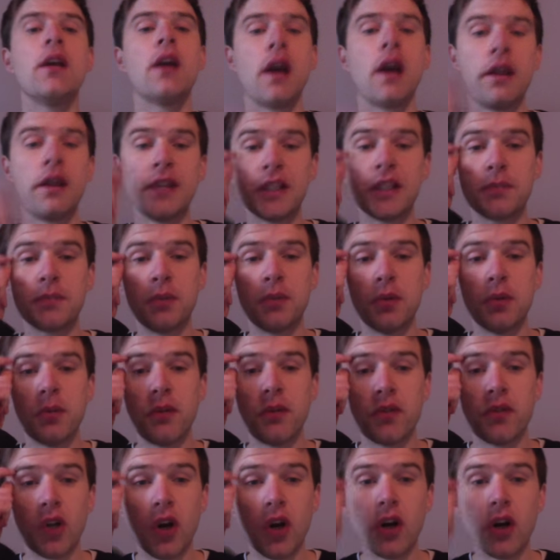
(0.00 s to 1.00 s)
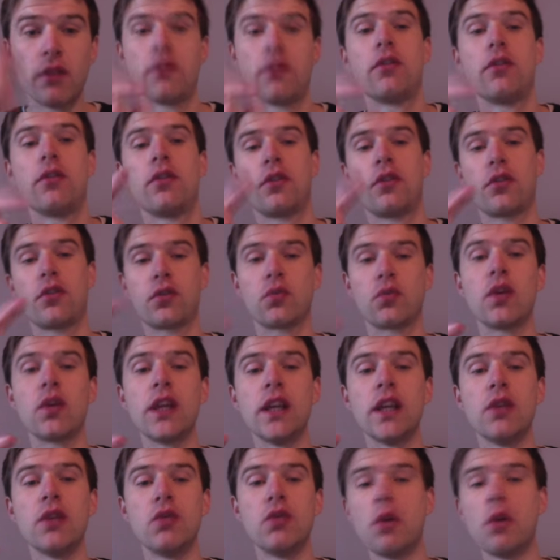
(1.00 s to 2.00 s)
this point, we've got
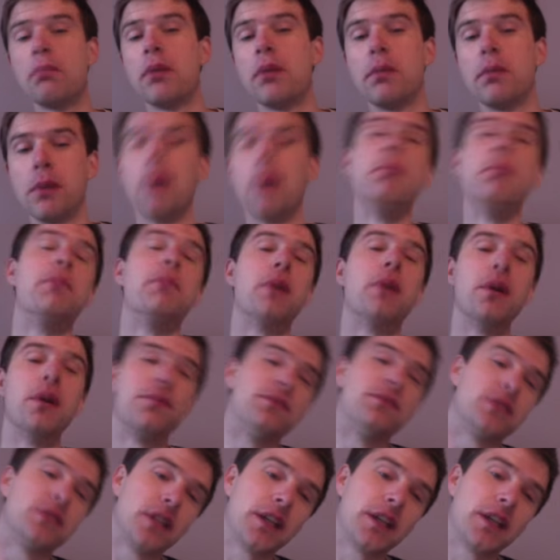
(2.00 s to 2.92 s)
three rum-pa-pum-pums.